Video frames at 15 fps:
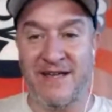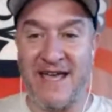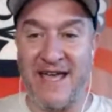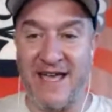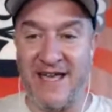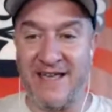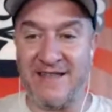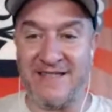
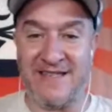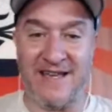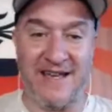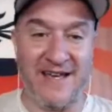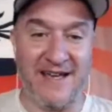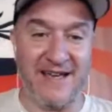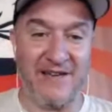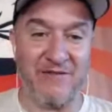And
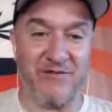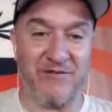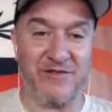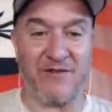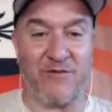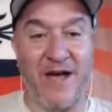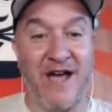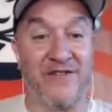uh, it was
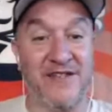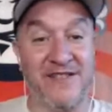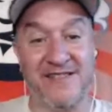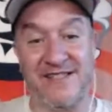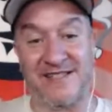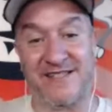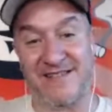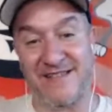like, wow,
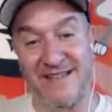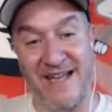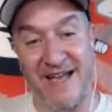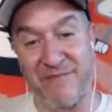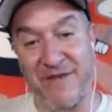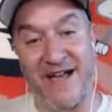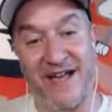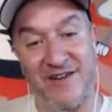this is.
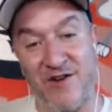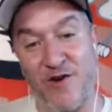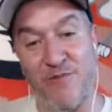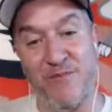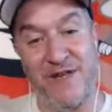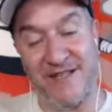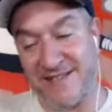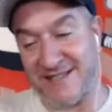I'm, I
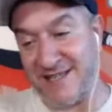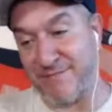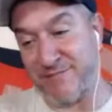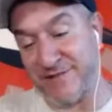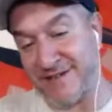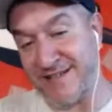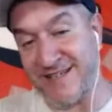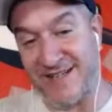know me and
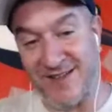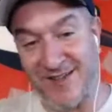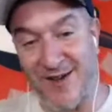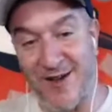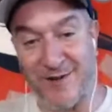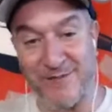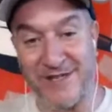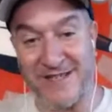Skip are going to get
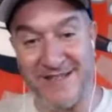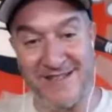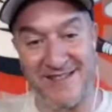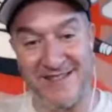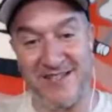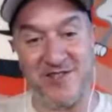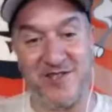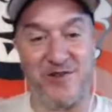along
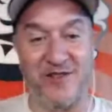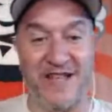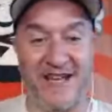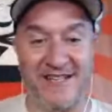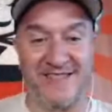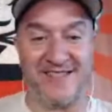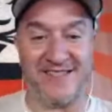because this dude likes the